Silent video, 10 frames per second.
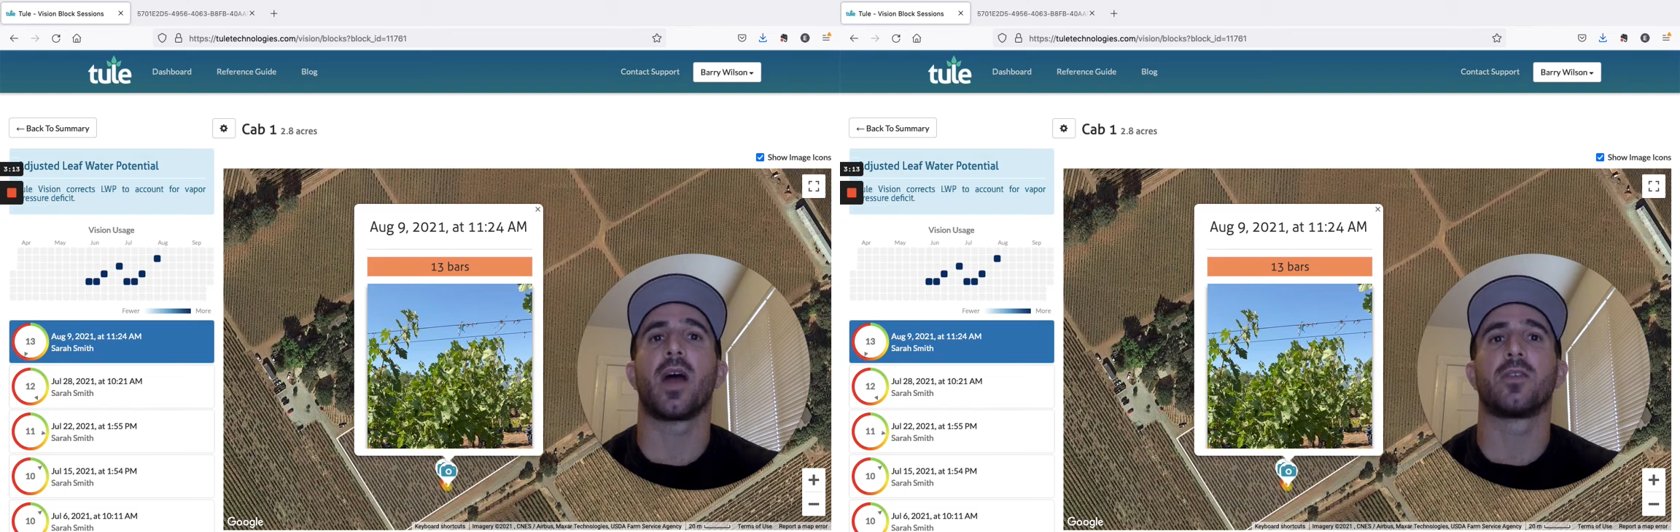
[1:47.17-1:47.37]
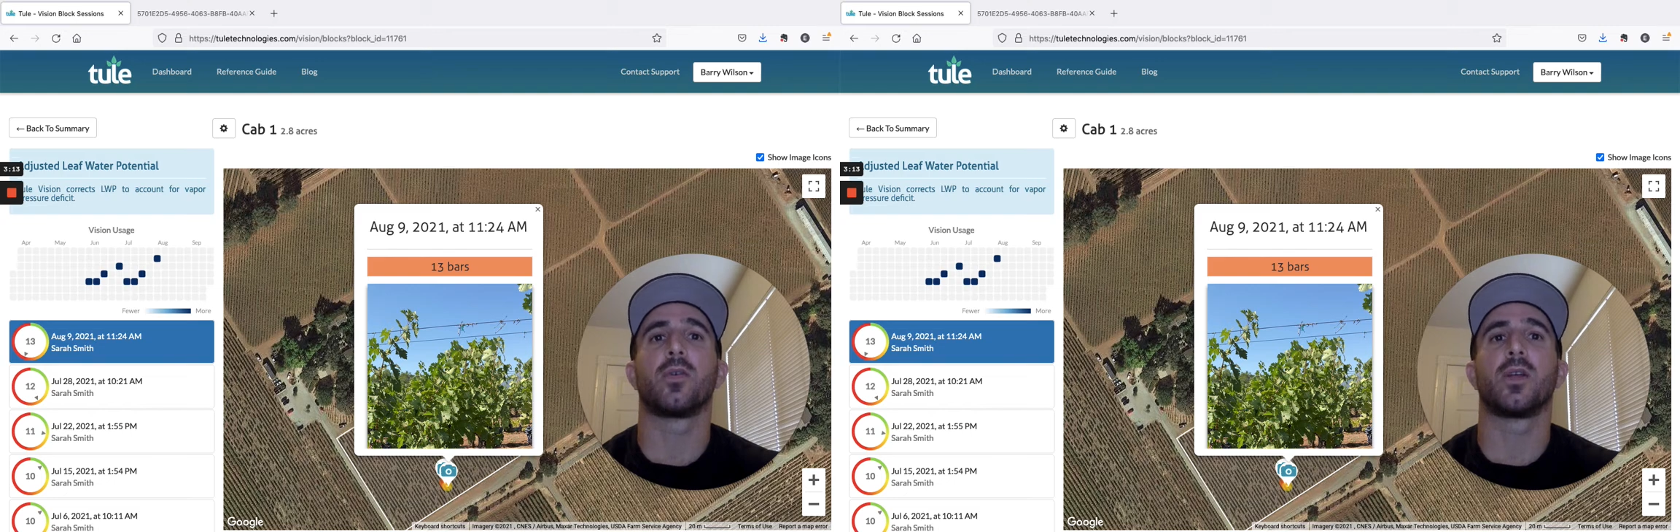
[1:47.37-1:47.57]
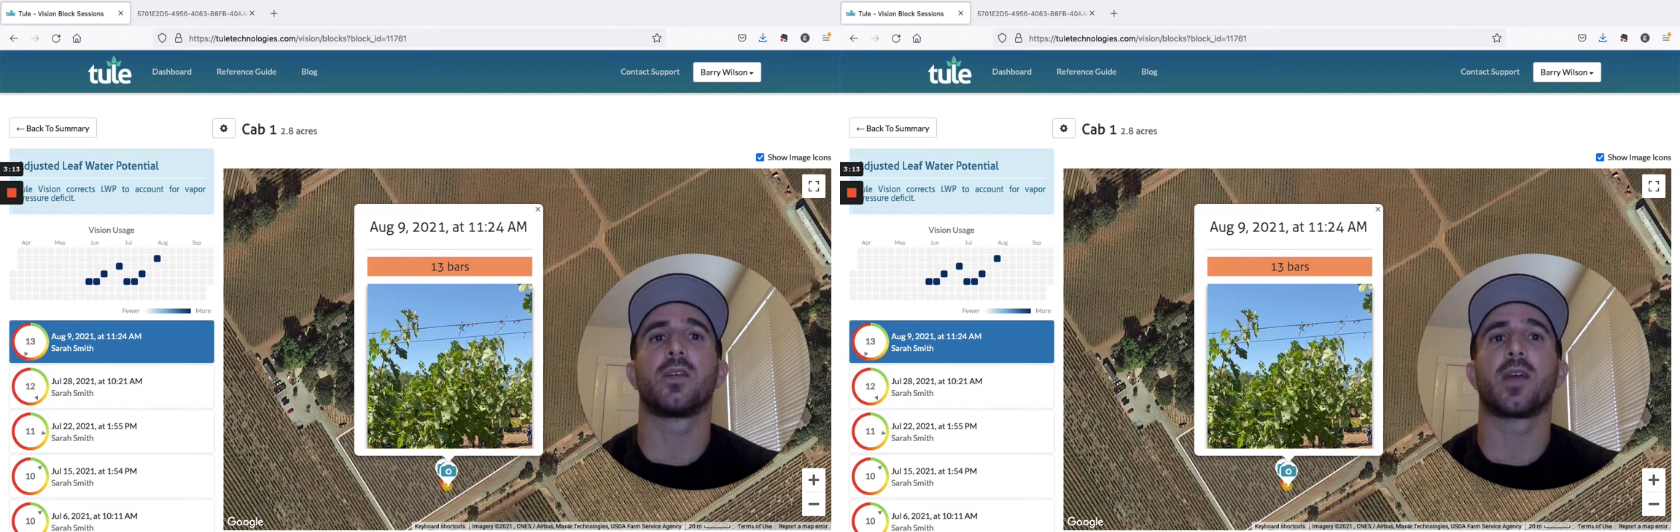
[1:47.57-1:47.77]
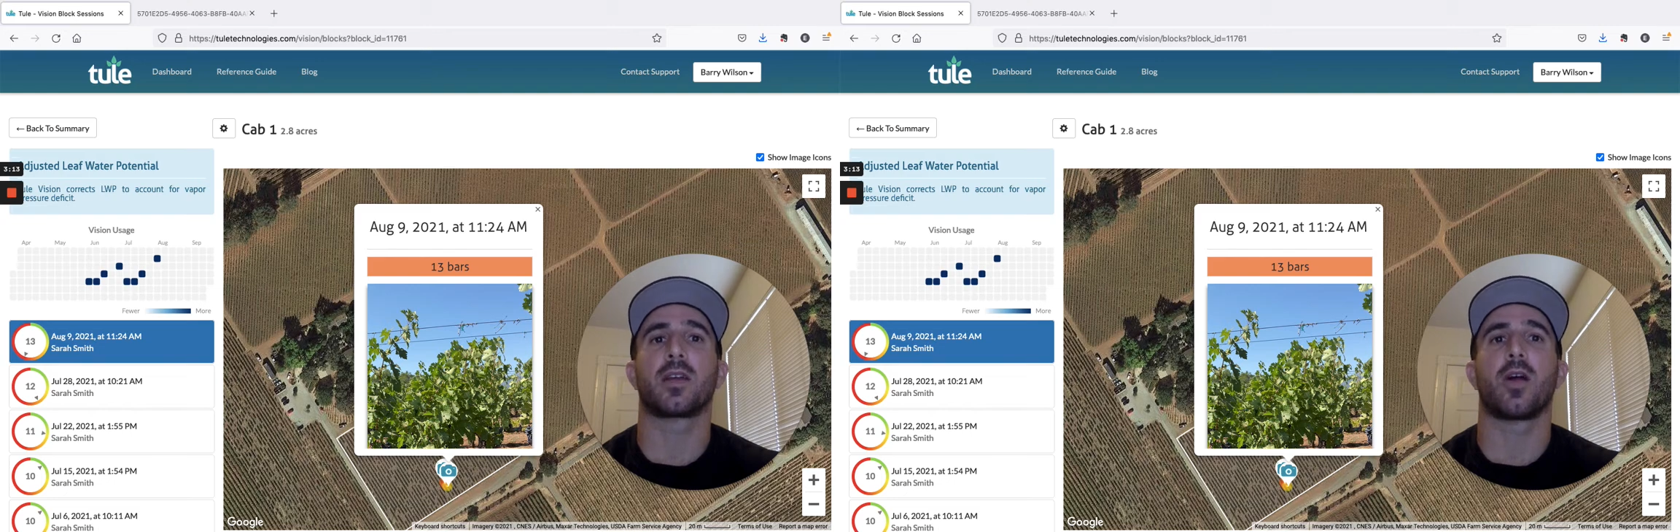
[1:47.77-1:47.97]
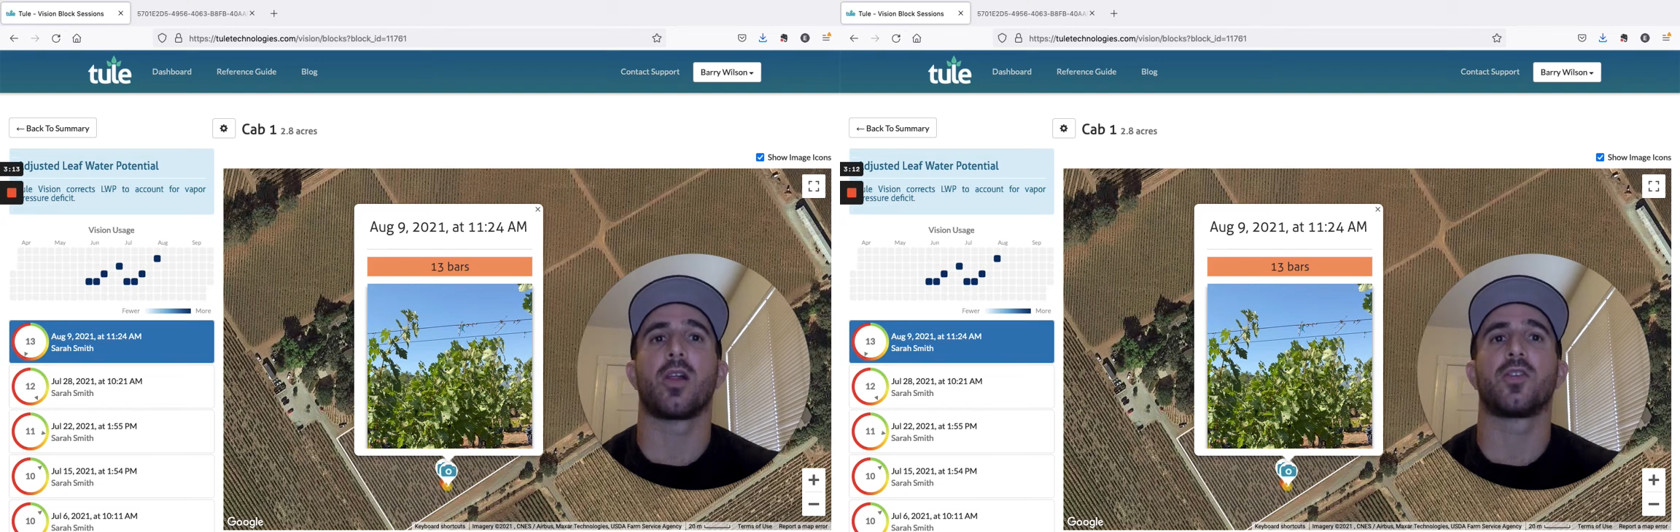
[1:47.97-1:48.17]
at
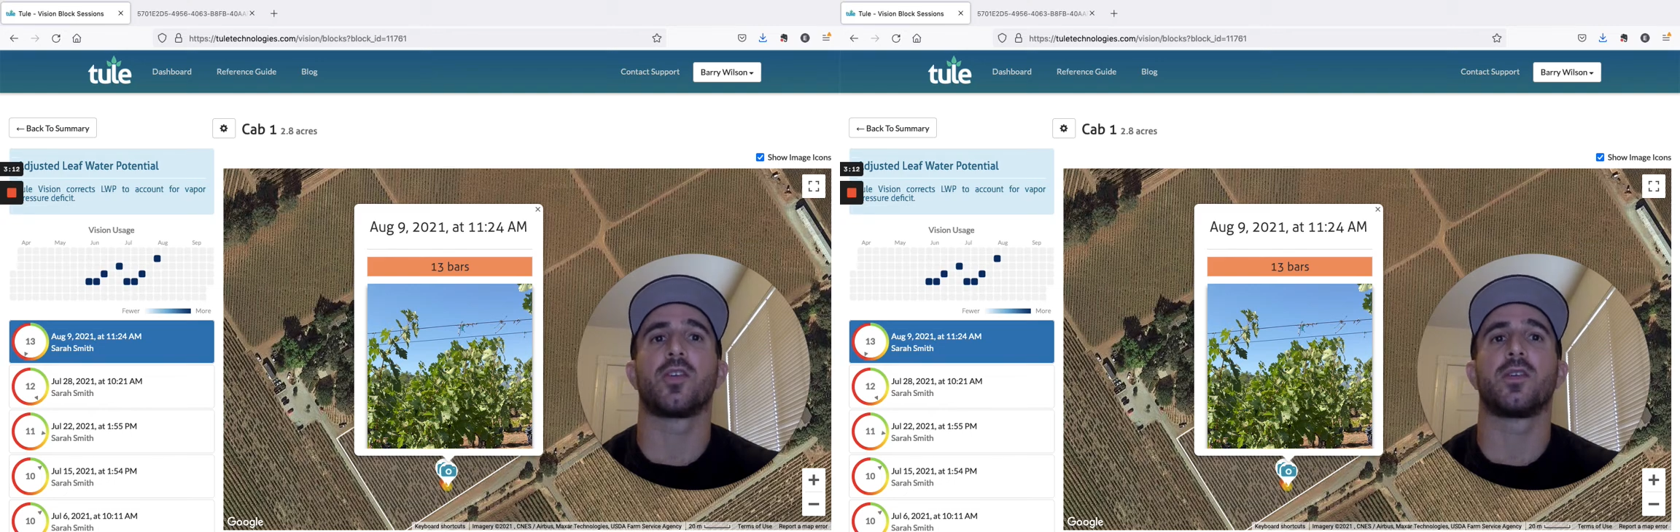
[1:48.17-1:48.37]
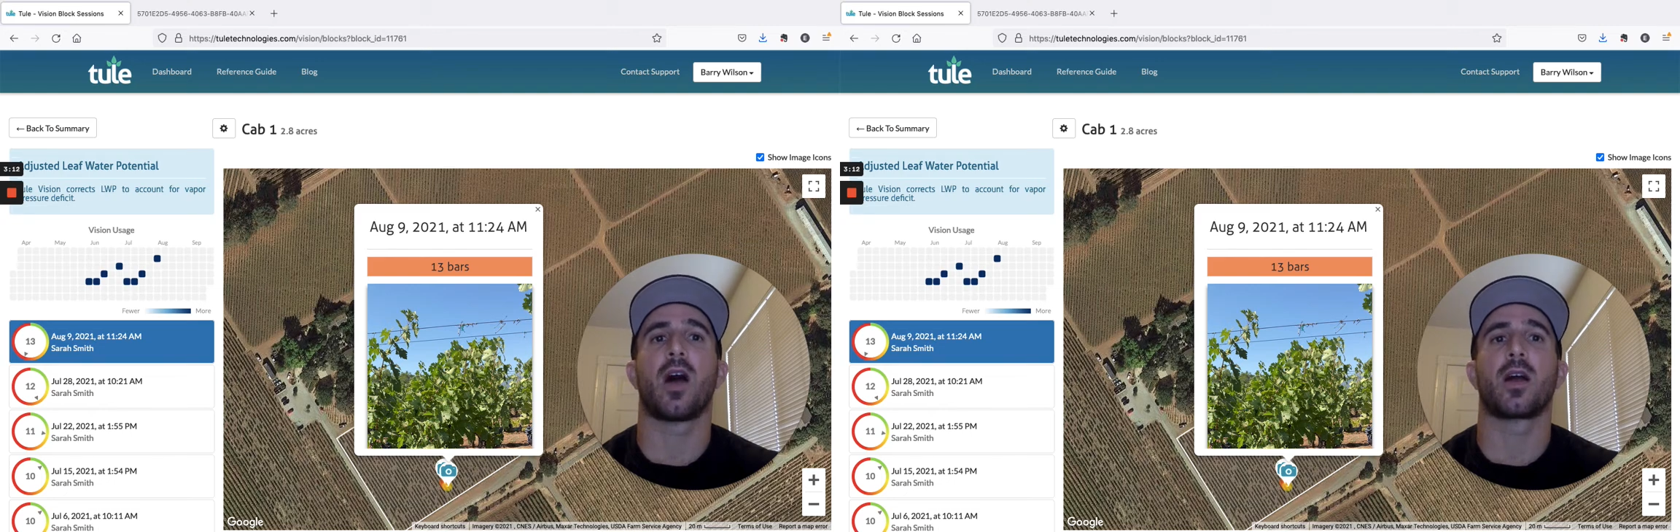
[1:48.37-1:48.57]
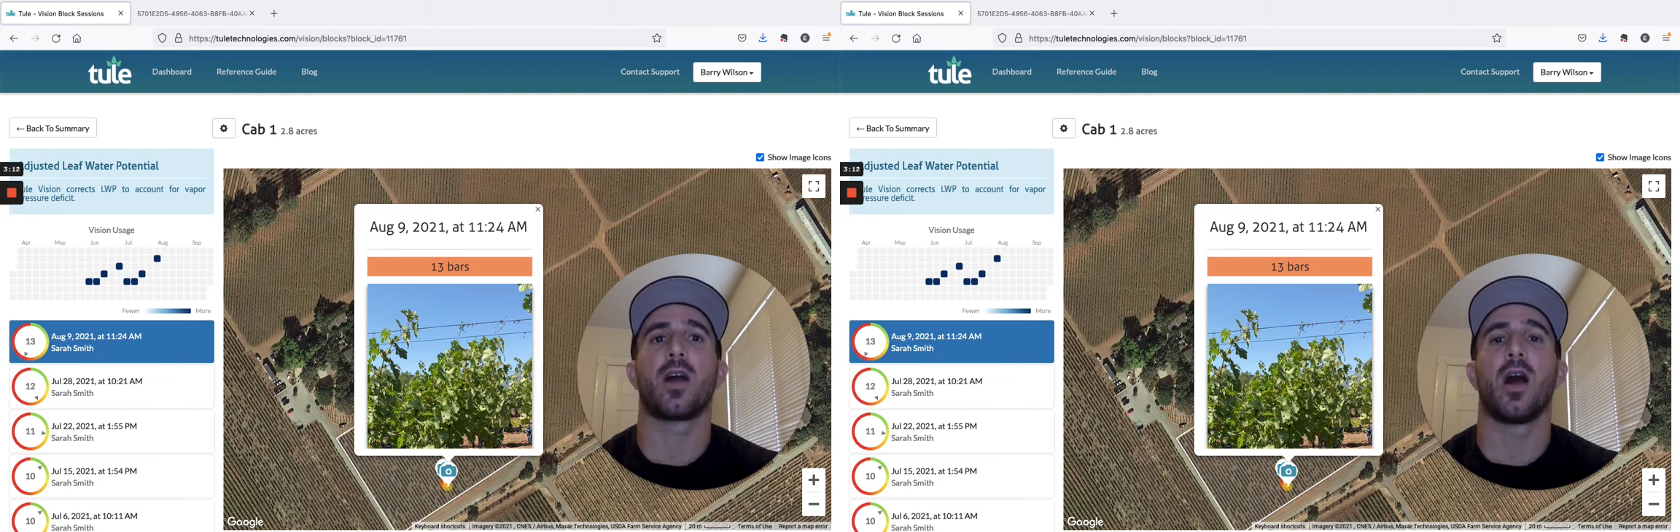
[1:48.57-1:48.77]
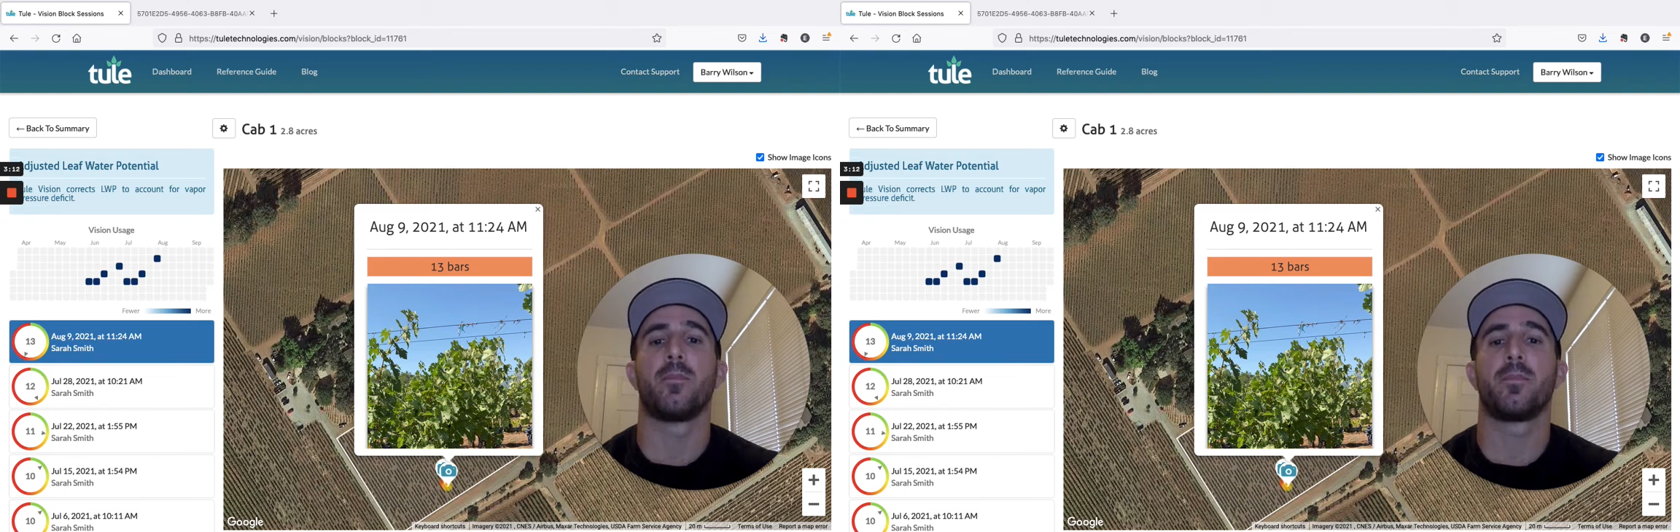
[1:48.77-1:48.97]
tuletechnologies.com.